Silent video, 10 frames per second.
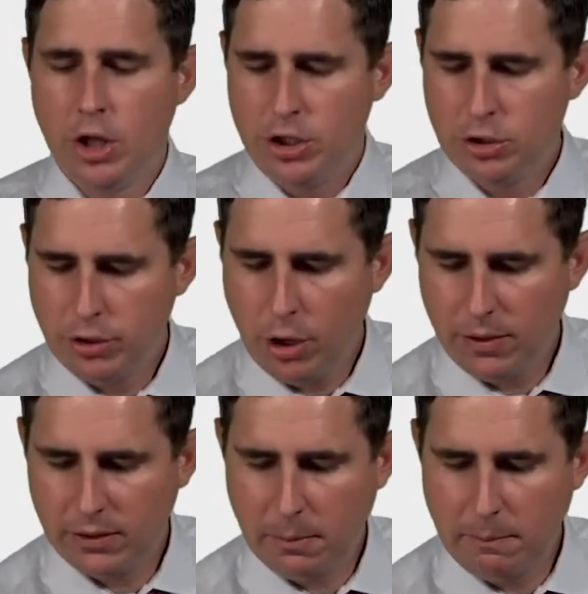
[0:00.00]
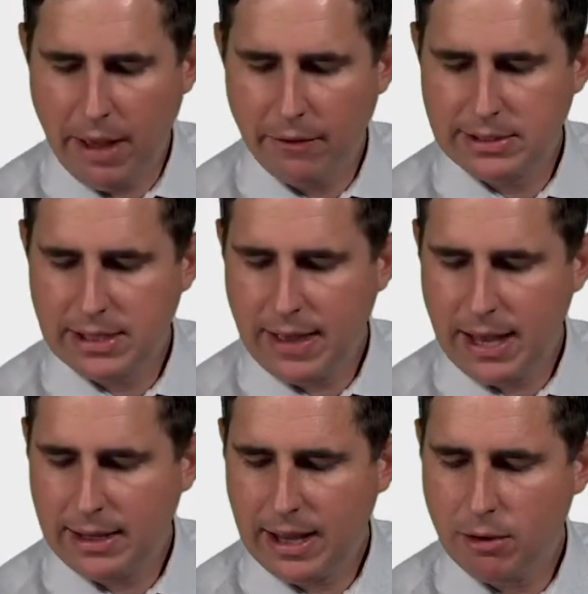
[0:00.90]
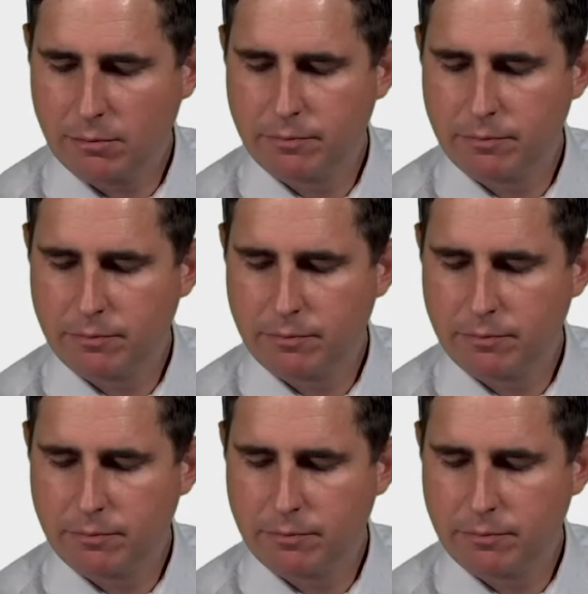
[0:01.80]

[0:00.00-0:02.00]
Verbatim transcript: you'll know that the balance in that account